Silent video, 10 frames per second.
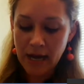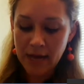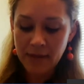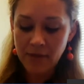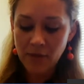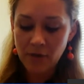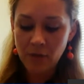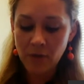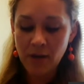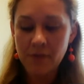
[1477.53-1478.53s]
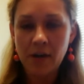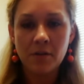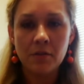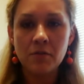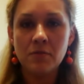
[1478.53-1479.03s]
I think for anyone out
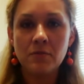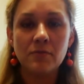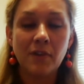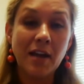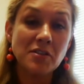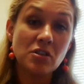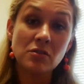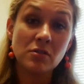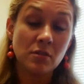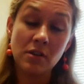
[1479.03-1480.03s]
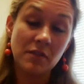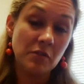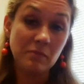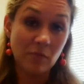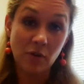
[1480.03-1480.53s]
there who has children or
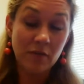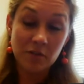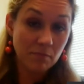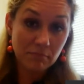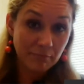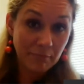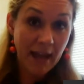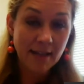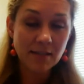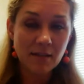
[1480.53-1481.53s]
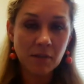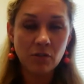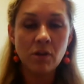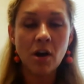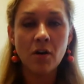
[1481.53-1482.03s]
even or even pets, I mean
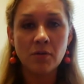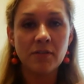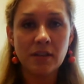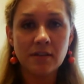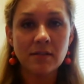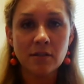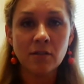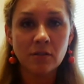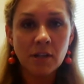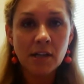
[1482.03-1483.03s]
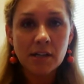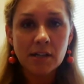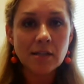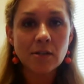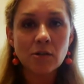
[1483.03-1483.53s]
you know that these little
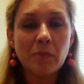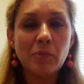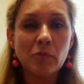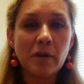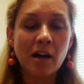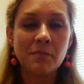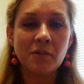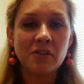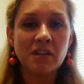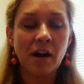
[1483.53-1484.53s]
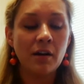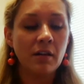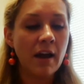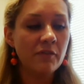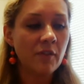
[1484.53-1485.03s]
these little people become your entire
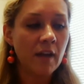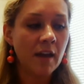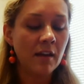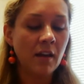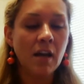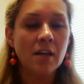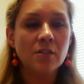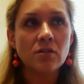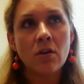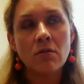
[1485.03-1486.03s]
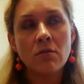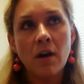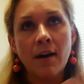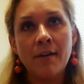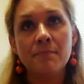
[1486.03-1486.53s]
life. And so
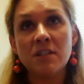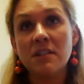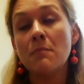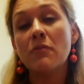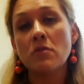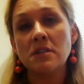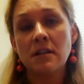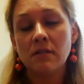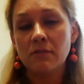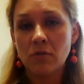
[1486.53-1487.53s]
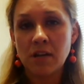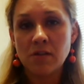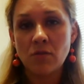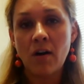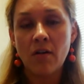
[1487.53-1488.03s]
um, December 14th of
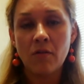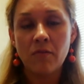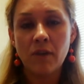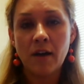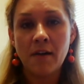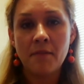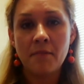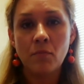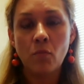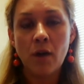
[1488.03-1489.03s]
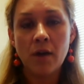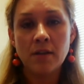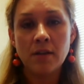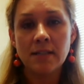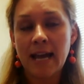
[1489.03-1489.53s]
2012 um,
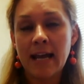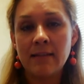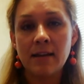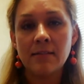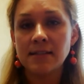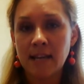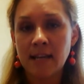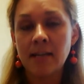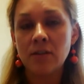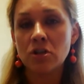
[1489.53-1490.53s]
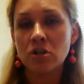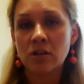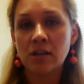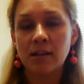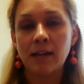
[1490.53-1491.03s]
was the day that the Sandy Hook
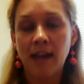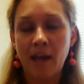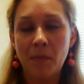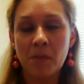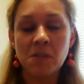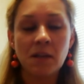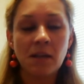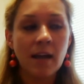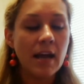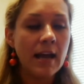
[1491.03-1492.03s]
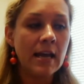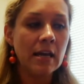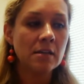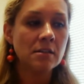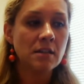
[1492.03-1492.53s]
shooting happened.
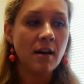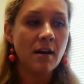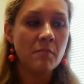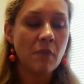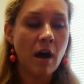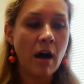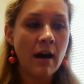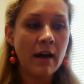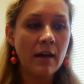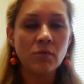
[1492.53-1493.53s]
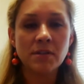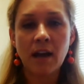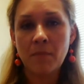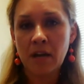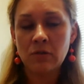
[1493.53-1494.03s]
And um, I was
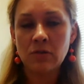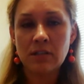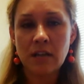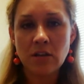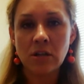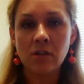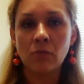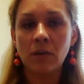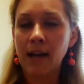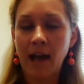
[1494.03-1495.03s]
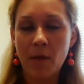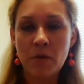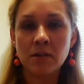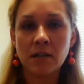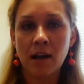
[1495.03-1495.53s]
at my news station when it
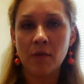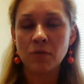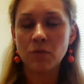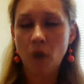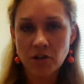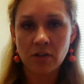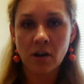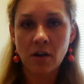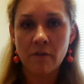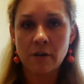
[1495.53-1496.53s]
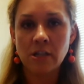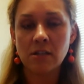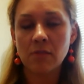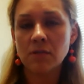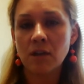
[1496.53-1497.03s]
happened, and I was watching the coverage
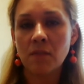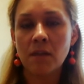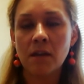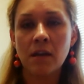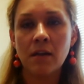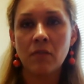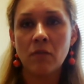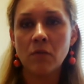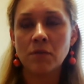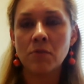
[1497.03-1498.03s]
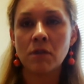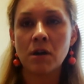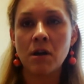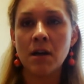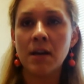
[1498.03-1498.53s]
as it was coming in of what was going
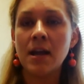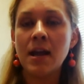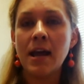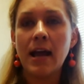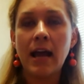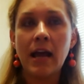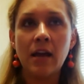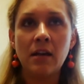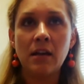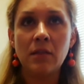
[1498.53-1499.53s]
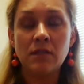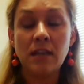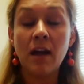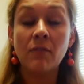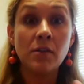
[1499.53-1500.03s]
on and it was
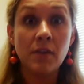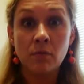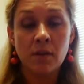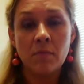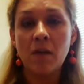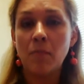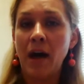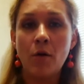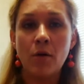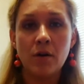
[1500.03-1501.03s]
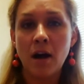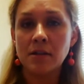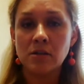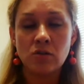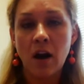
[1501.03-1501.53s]
everything within my power
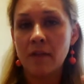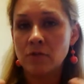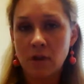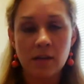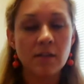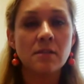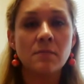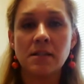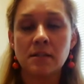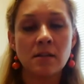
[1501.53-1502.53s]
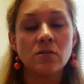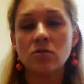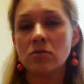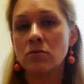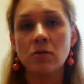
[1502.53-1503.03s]
not to drive directly to my son's
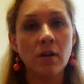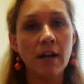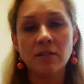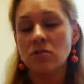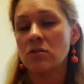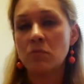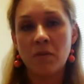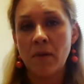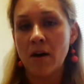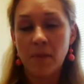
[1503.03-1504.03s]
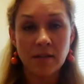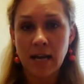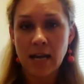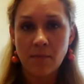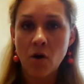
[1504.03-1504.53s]
school and scoop him up and take him